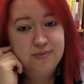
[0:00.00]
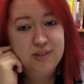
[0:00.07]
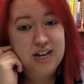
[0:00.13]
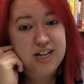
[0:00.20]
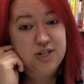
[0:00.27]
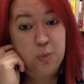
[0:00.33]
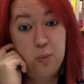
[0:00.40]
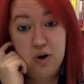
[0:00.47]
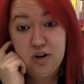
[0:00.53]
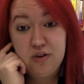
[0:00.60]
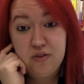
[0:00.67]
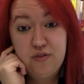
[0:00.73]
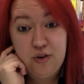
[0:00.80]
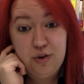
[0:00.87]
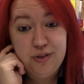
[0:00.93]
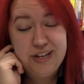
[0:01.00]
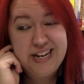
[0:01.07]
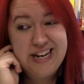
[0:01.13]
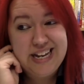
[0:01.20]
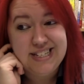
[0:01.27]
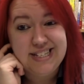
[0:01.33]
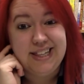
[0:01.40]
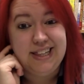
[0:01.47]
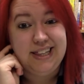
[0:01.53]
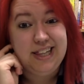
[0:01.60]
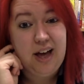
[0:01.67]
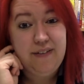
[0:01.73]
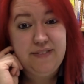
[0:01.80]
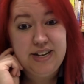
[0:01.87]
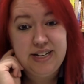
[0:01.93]
It's wonderful. The kids
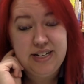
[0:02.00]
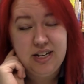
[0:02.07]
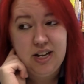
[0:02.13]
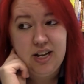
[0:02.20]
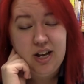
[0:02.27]
love it.